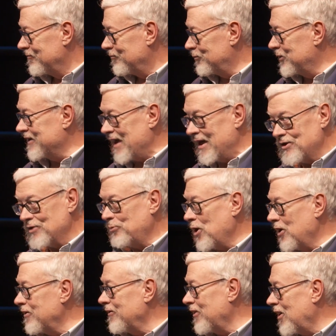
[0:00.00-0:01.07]
But that's
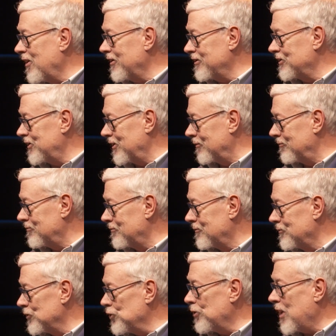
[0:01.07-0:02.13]
part of the hardship.
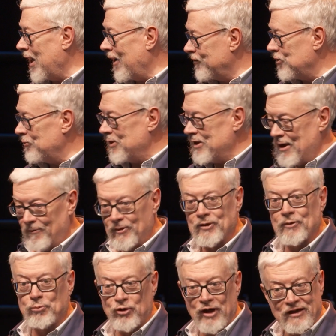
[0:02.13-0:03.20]
You have to be able to
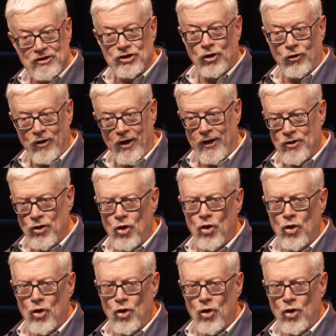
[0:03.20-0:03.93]
press on